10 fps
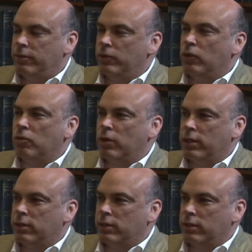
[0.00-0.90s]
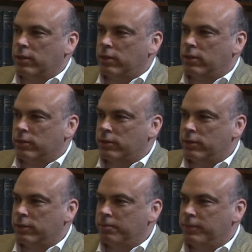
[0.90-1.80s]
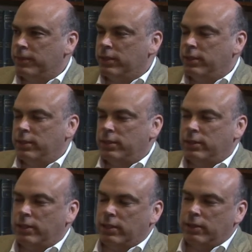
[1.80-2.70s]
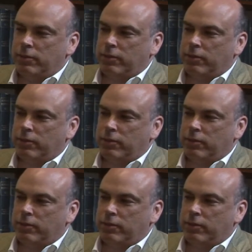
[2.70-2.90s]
was not related to the cost. So,